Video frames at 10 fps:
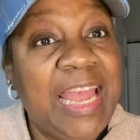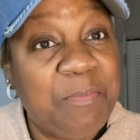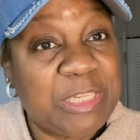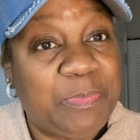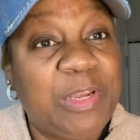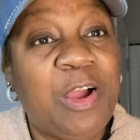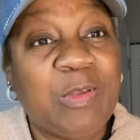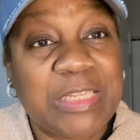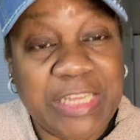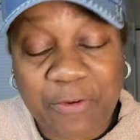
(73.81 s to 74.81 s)
atmosphere
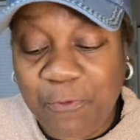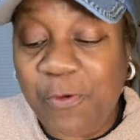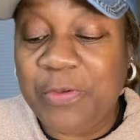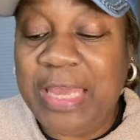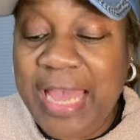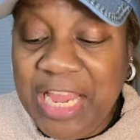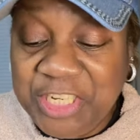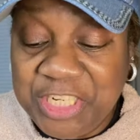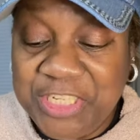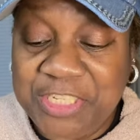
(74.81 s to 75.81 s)
on several
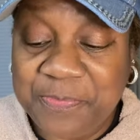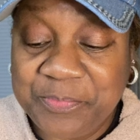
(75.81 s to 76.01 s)
occasions.